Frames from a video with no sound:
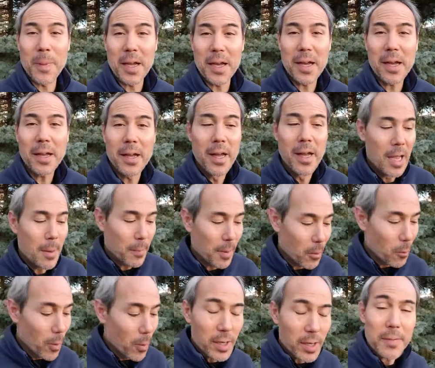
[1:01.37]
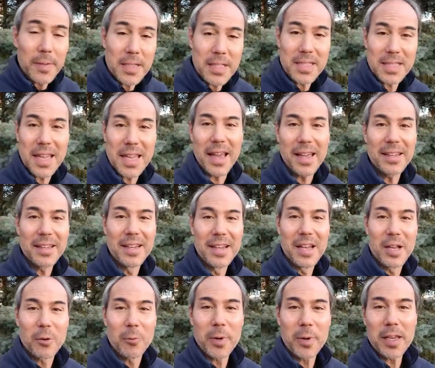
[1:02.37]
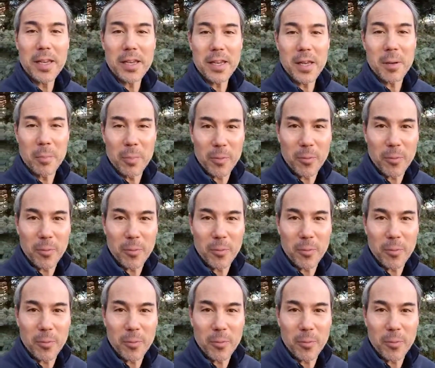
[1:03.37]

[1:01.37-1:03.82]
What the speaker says: Okay, but what if instead we